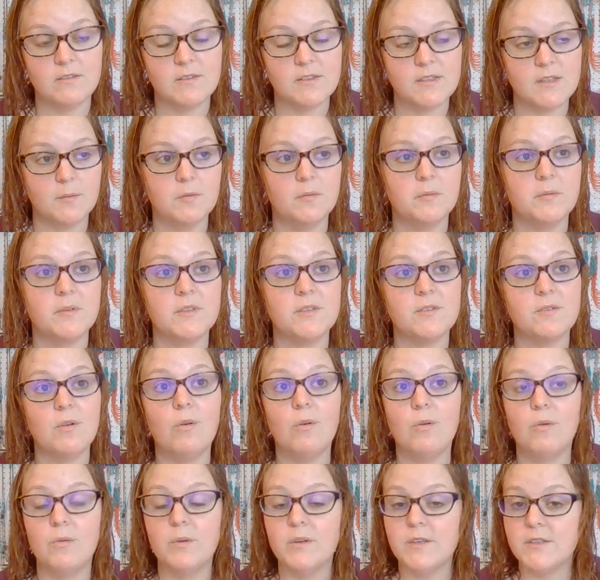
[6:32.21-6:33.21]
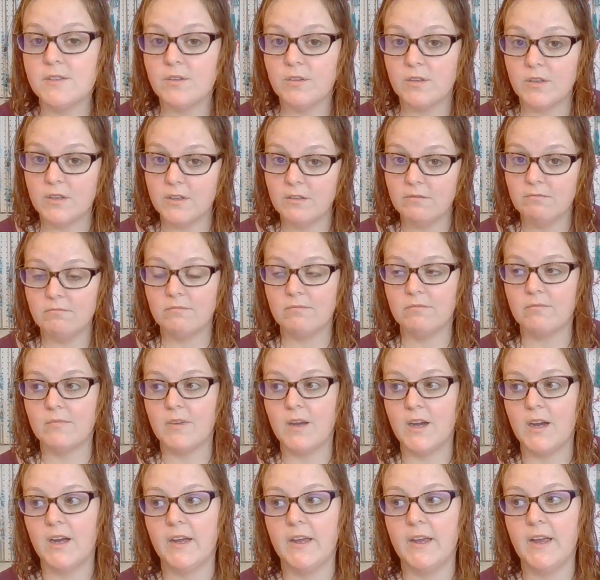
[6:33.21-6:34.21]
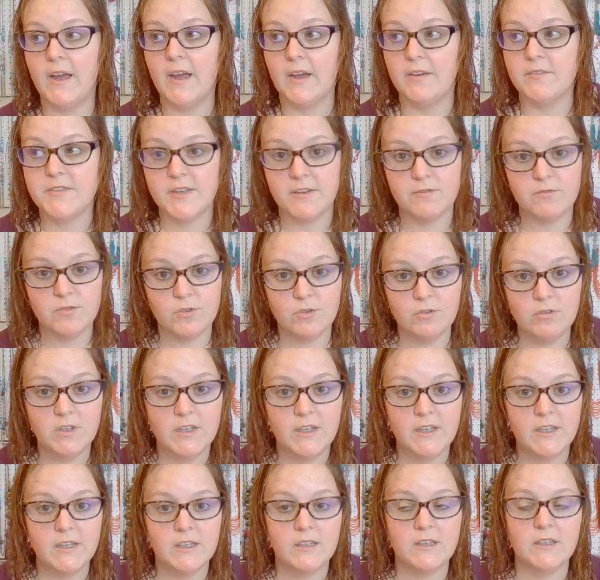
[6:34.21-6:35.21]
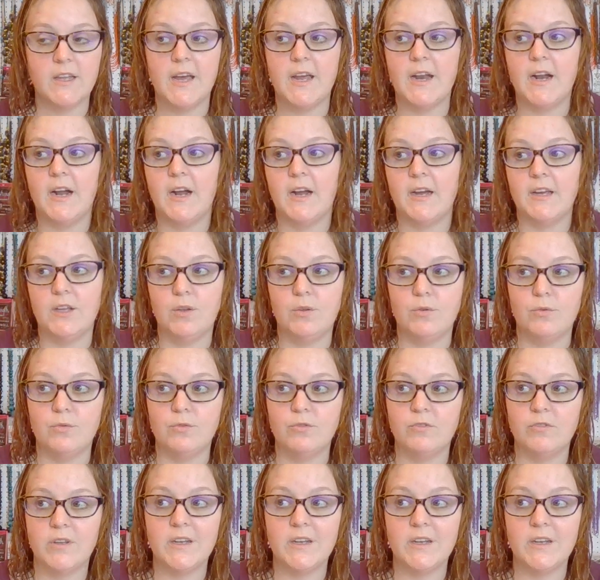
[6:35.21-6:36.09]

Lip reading: Supplements are always good. I have several that I use.